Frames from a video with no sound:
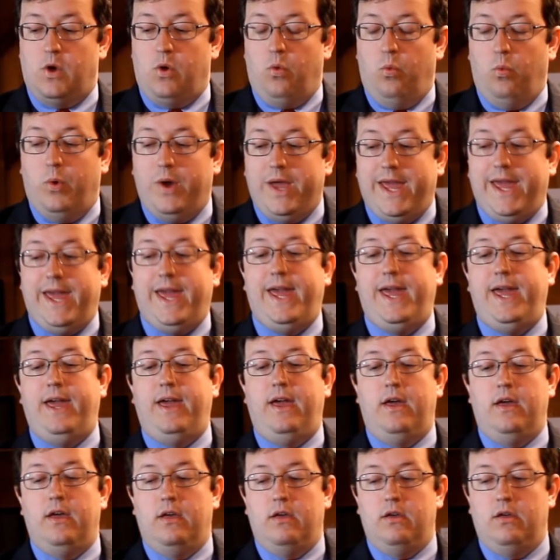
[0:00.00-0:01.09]

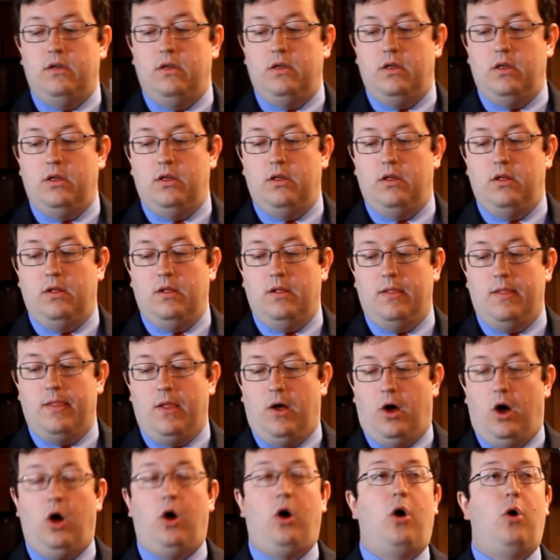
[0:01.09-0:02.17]
We
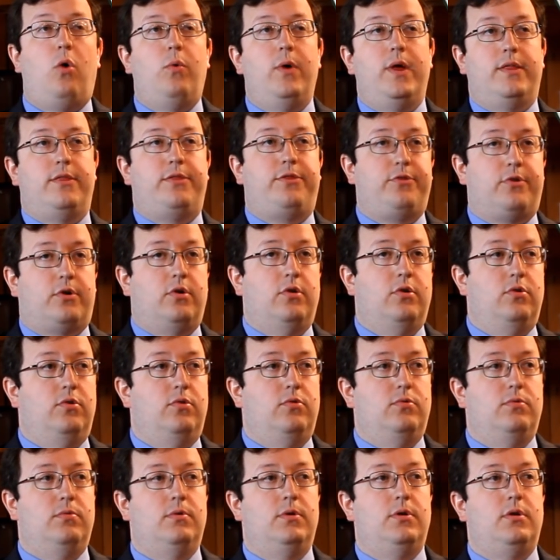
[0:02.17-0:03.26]
all went
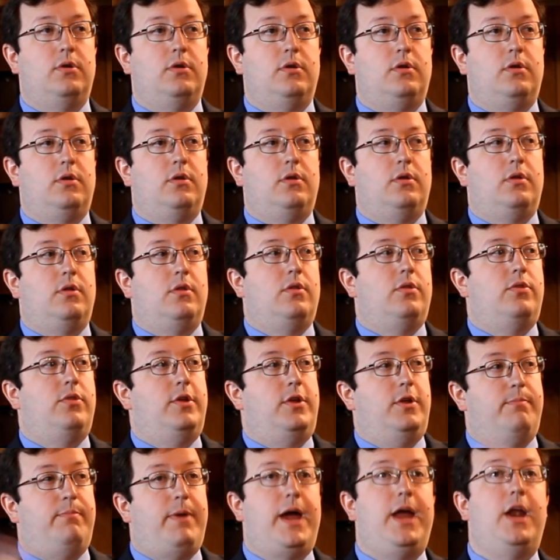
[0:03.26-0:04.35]
through the
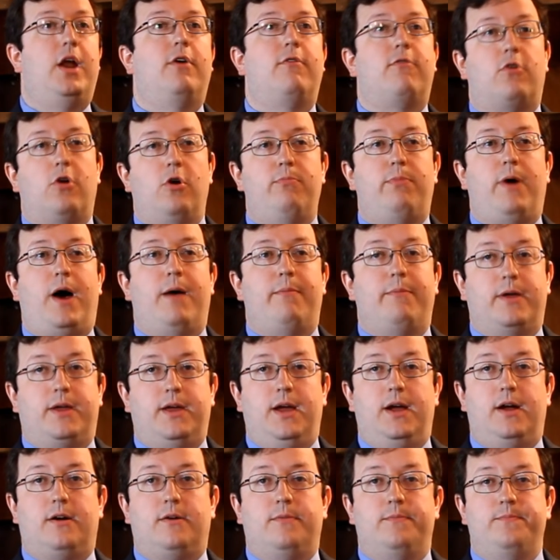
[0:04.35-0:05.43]
debate over
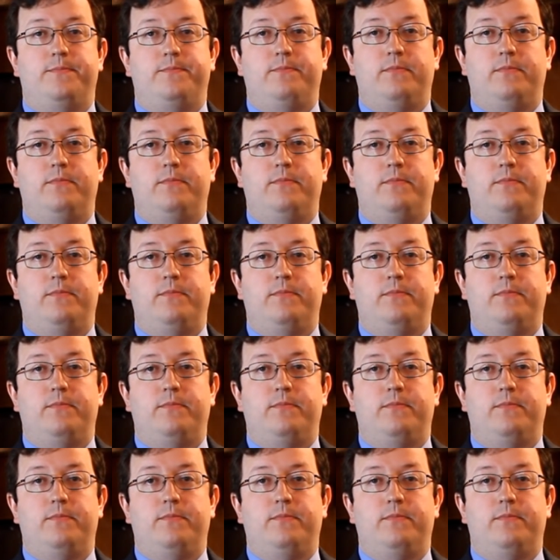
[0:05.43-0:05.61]
Obamacare.